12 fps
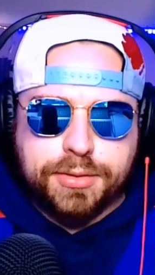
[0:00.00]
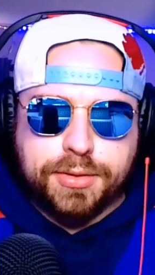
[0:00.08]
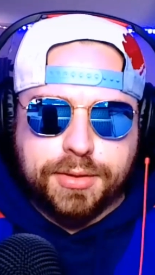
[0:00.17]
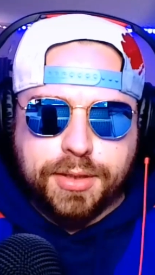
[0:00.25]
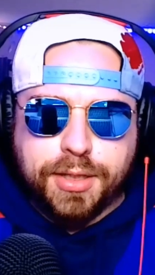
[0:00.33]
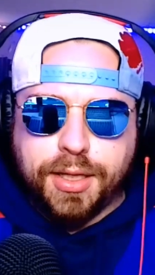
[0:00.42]

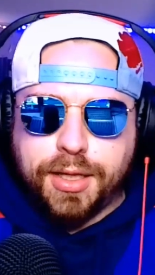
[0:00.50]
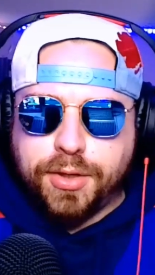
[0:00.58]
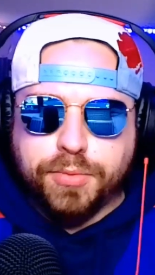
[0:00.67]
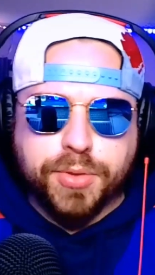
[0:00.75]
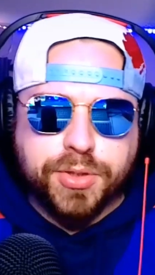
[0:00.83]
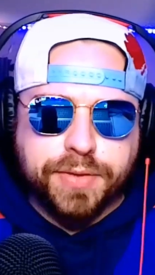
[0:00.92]
a new
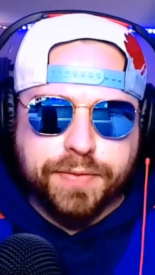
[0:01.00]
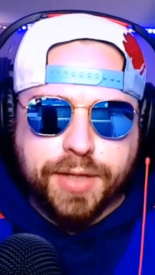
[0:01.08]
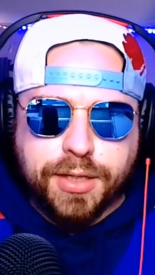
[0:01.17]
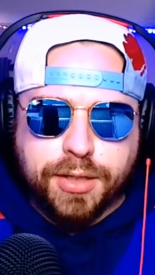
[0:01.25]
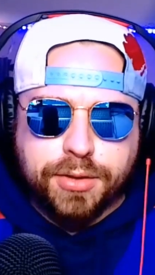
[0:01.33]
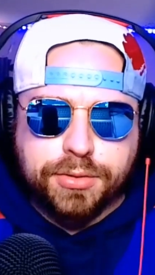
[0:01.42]
music
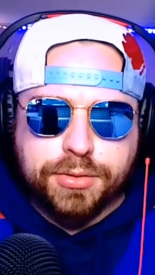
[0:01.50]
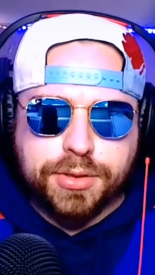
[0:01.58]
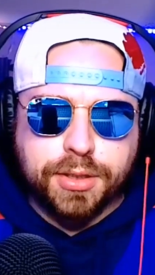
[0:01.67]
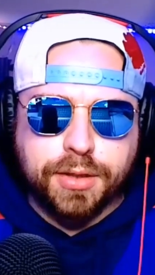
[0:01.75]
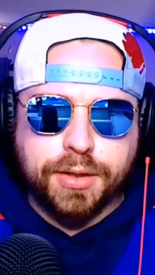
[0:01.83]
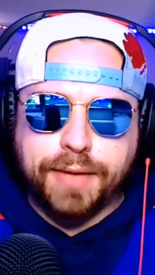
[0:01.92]
video.
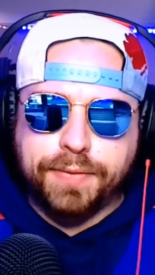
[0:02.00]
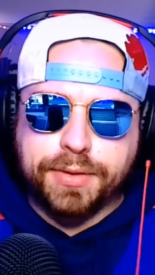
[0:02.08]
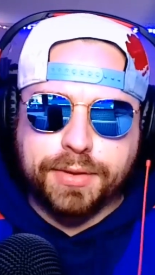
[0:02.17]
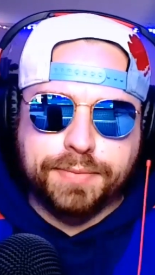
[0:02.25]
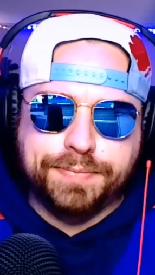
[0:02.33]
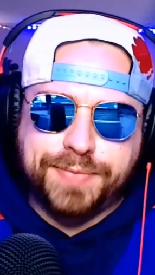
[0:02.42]
So I haven't
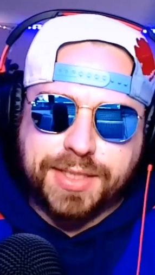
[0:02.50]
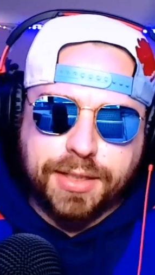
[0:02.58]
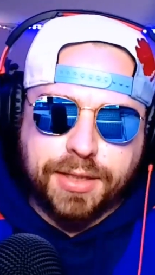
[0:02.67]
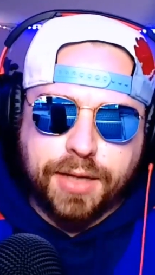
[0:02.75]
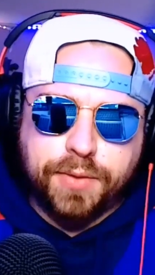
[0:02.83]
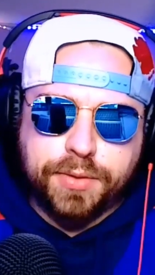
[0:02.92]
seen
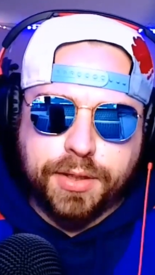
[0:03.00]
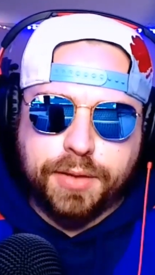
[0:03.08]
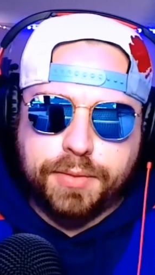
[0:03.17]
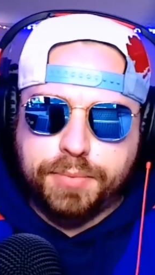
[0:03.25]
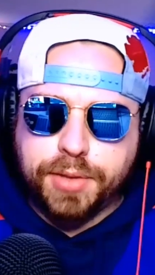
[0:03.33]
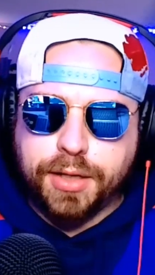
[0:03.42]
that one yet.
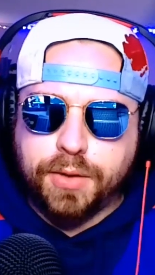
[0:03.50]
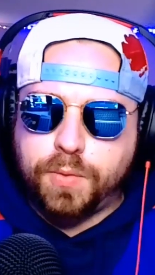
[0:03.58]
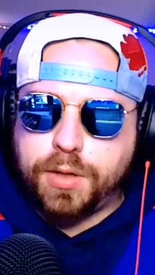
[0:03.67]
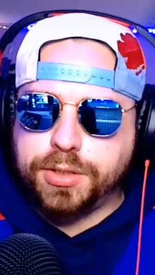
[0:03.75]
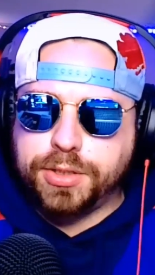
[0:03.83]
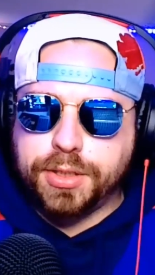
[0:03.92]
Plan on
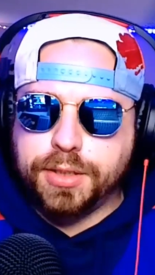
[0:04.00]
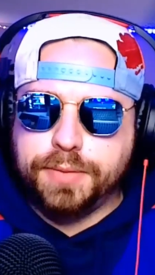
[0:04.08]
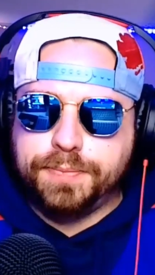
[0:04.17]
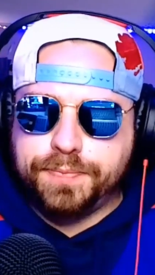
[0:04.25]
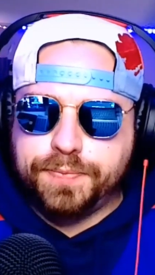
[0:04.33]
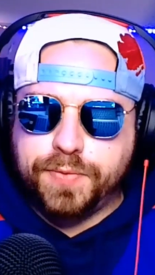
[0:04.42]
watching it,
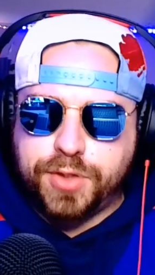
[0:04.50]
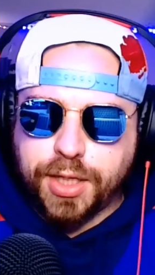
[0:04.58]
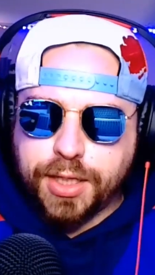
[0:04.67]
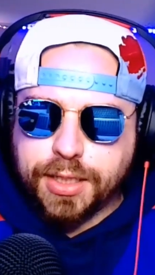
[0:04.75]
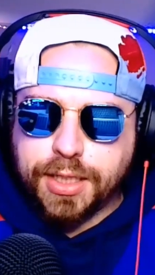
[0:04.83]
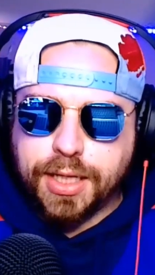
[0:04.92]

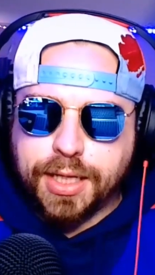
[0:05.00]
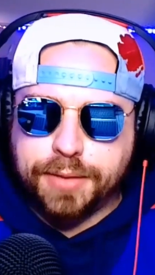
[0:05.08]
checking that out.